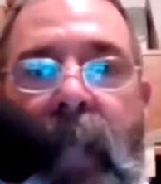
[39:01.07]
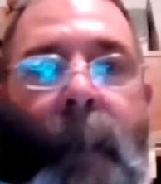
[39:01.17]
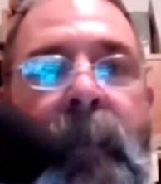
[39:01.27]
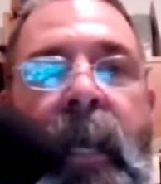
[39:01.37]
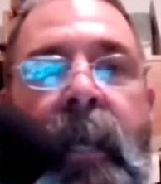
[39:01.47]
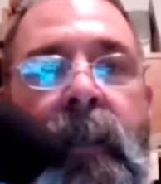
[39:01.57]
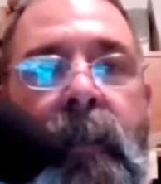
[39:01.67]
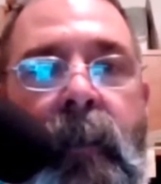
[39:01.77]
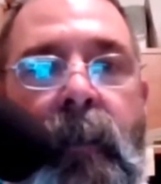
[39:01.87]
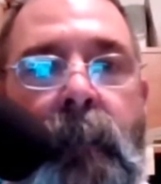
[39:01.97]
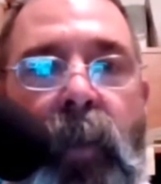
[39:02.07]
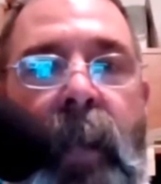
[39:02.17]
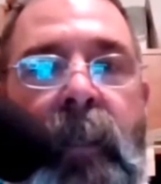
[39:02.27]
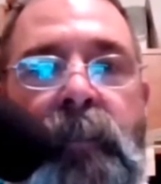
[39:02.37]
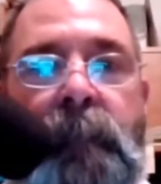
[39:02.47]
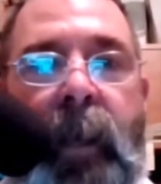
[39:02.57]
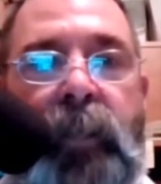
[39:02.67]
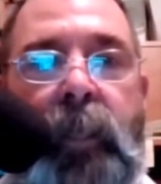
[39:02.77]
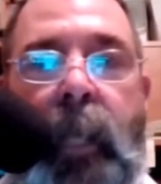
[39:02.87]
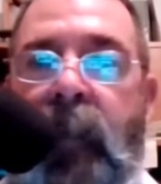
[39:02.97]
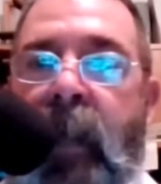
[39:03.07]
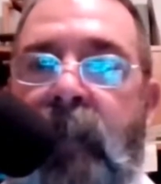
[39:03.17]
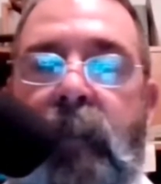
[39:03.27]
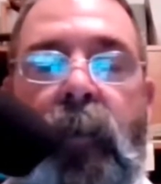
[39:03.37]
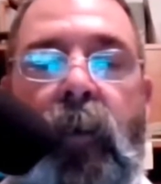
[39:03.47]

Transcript: laminated brand inspection, and that's